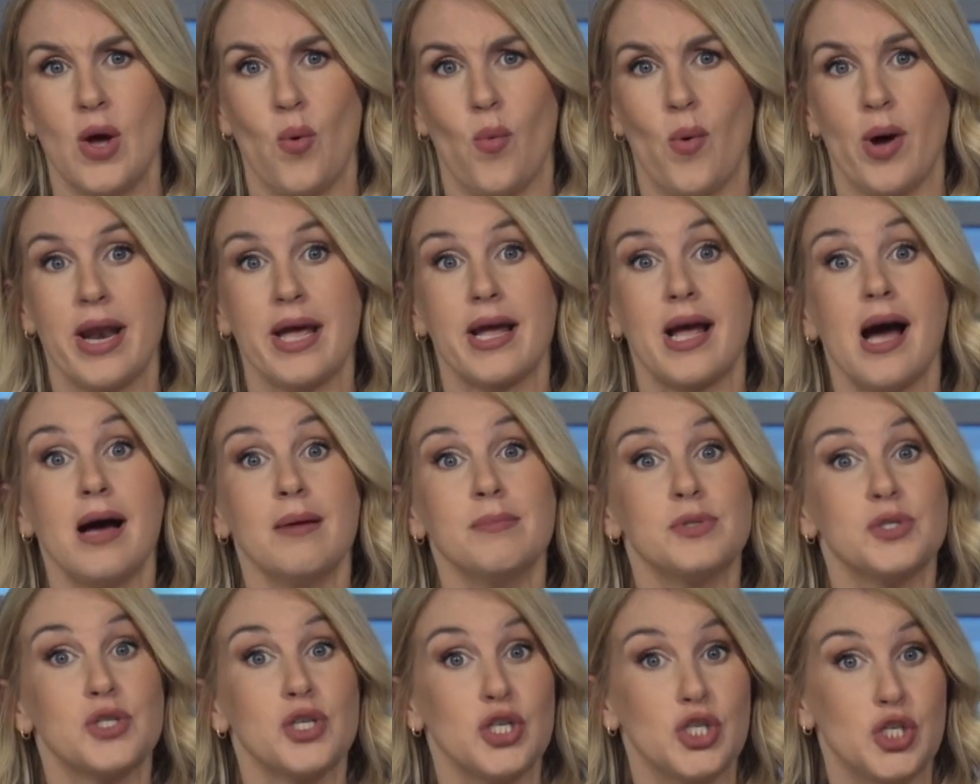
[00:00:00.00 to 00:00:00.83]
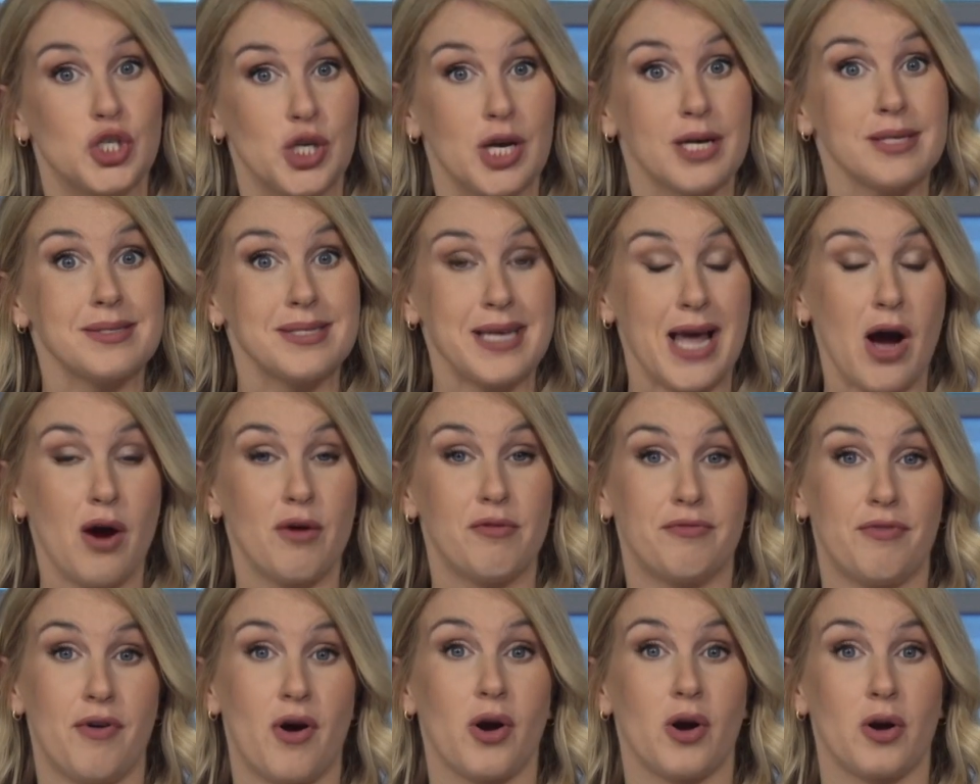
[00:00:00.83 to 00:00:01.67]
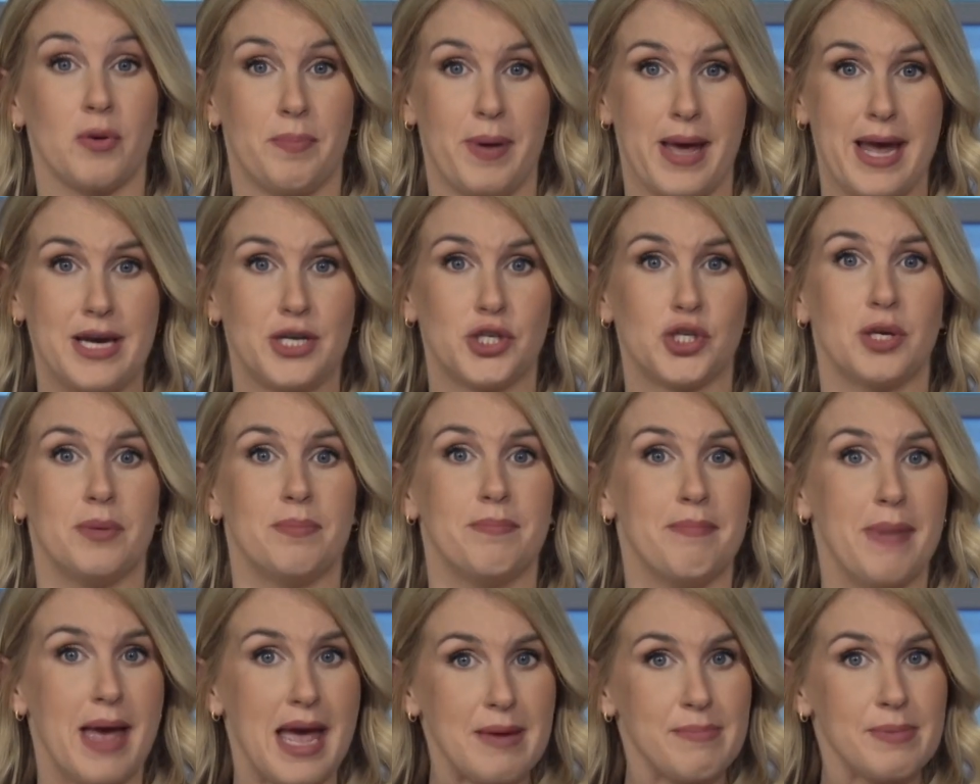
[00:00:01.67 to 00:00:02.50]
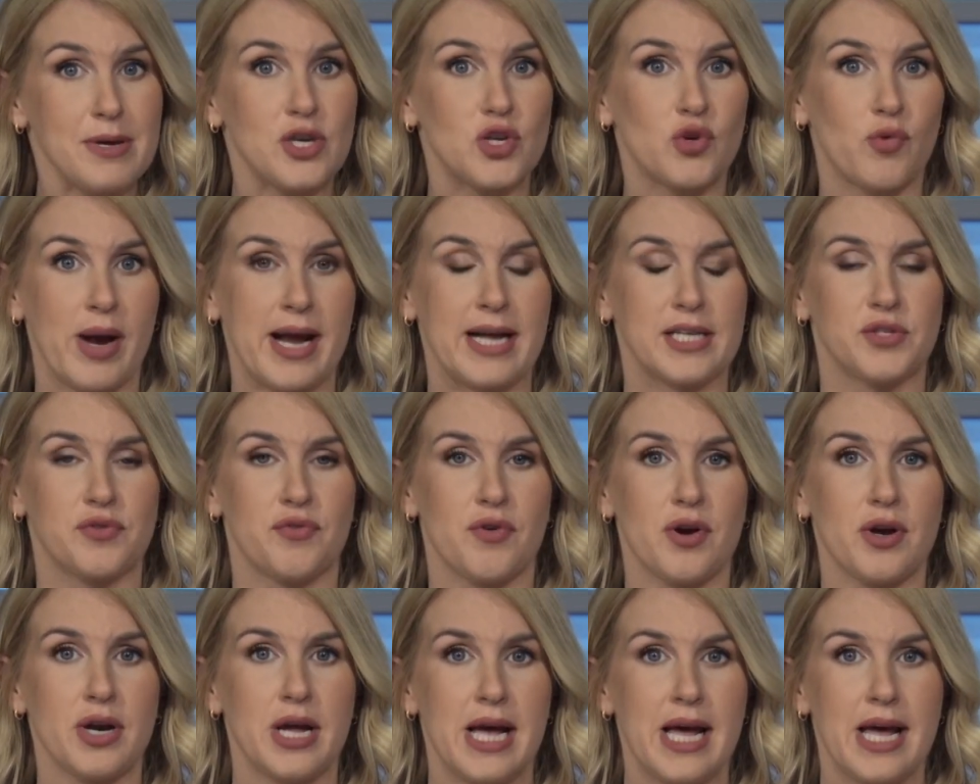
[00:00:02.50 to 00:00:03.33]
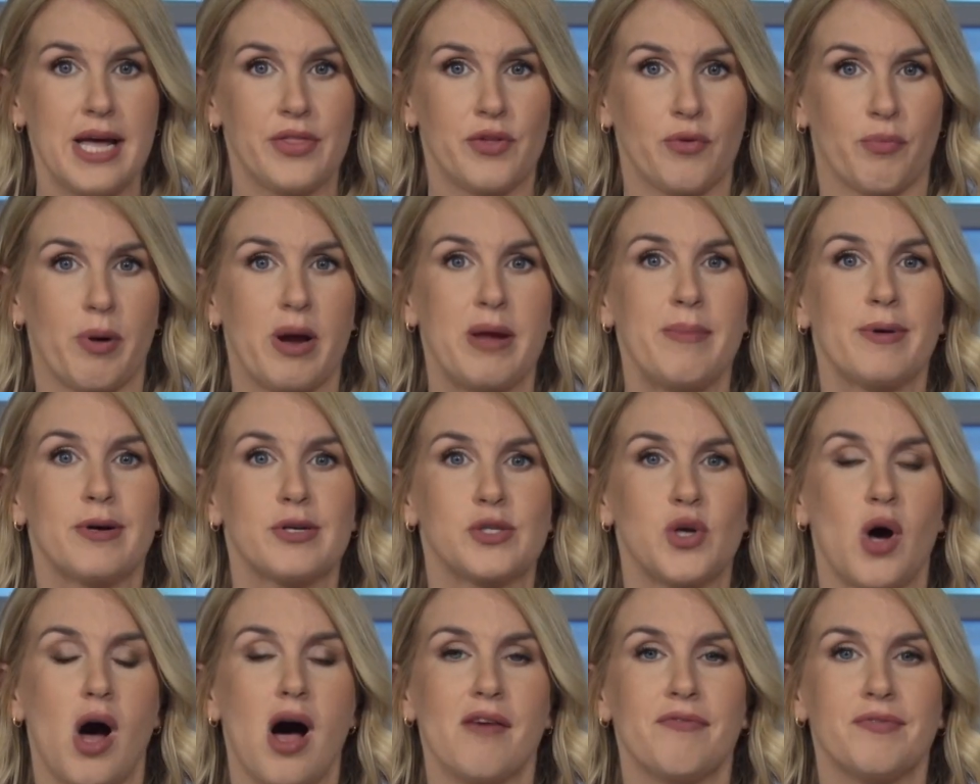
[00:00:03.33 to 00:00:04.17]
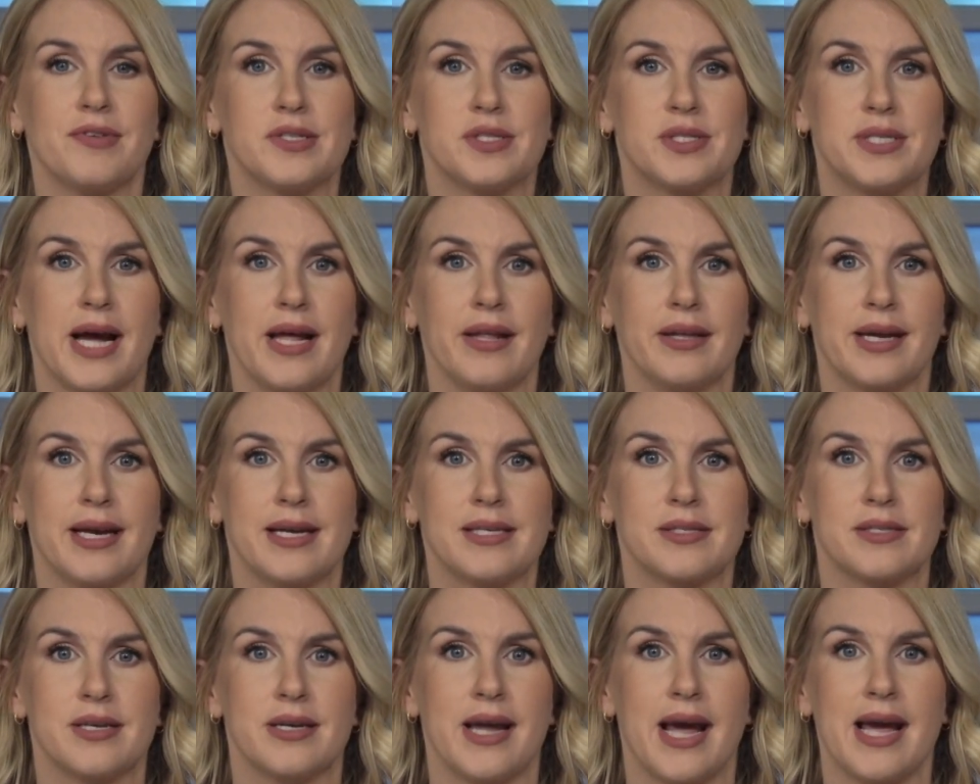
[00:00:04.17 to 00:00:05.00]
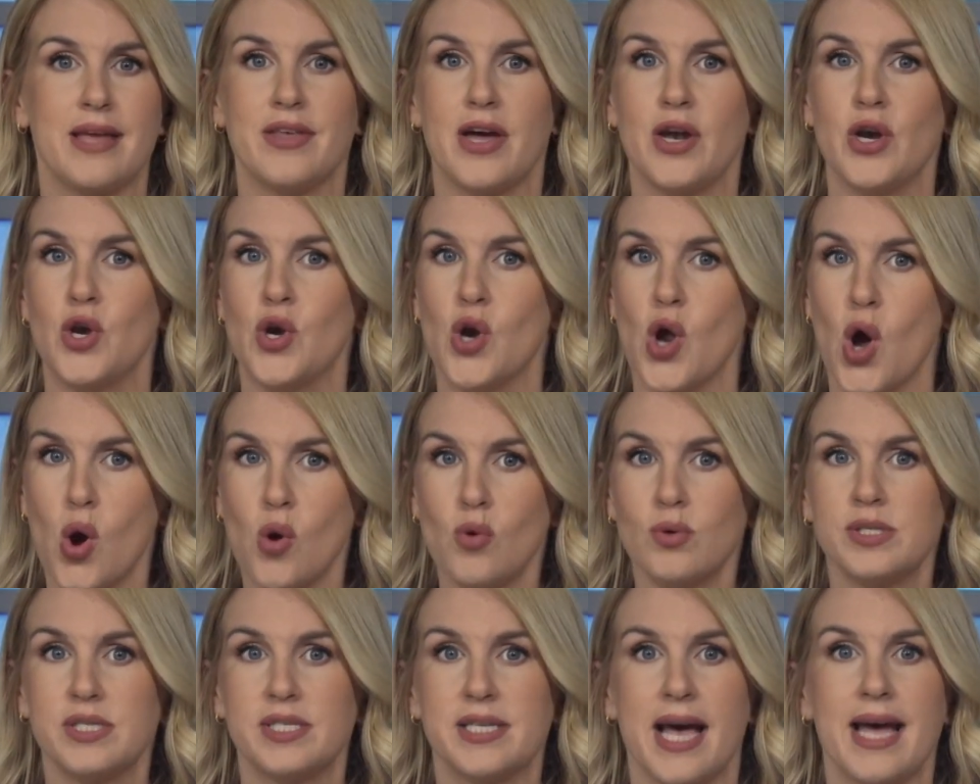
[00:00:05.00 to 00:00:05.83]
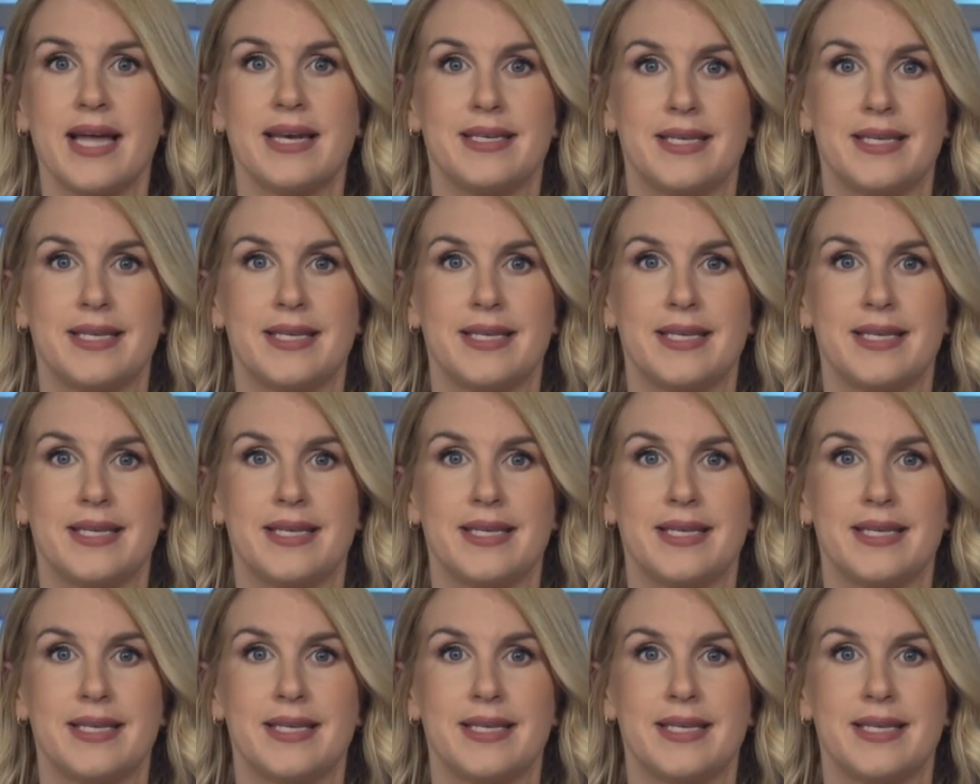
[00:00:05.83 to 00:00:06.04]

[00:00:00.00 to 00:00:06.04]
When it comes to just how far a patient may be transferred, the Premier's office telling us today that no set